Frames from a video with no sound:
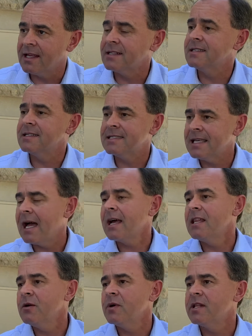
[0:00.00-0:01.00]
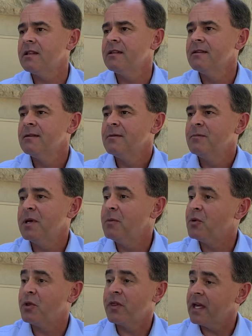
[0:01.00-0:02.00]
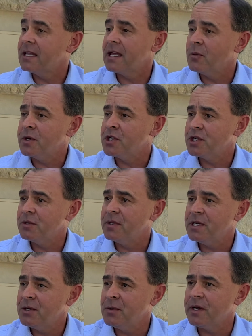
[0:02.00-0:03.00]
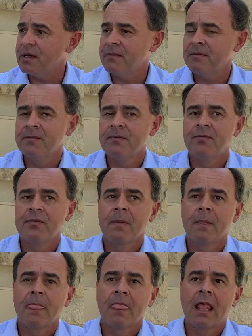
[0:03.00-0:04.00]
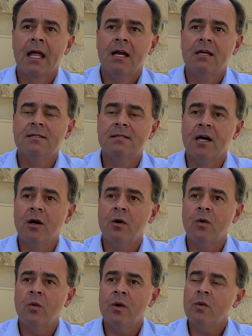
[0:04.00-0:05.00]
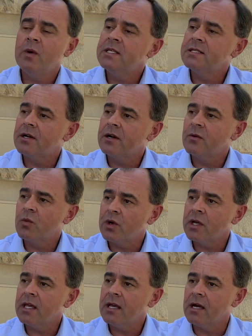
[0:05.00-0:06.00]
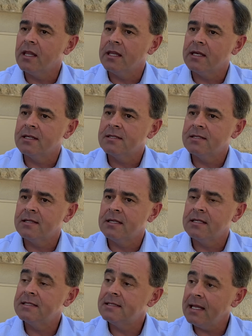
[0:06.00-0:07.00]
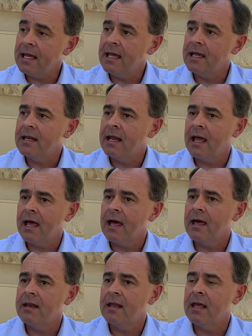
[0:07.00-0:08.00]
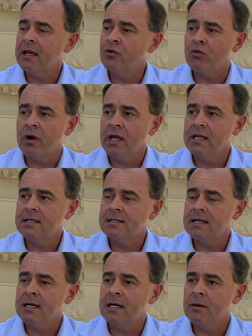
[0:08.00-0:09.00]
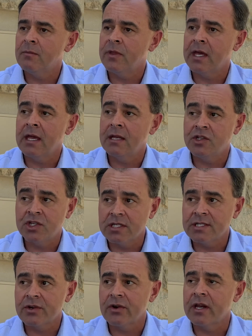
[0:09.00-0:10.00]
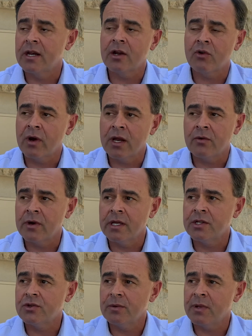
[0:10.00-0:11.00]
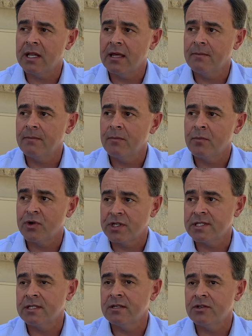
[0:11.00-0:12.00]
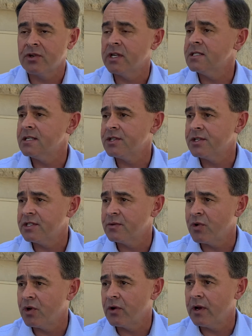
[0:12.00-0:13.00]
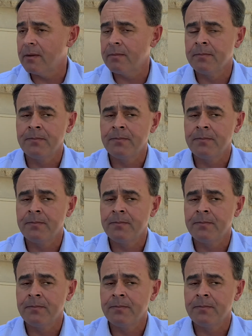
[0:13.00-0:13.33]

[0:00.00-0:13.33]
That's exactly what people think that we should be doing. So when we started working on this, the state had a great, they had just created a great reentry plan, prison transitions program.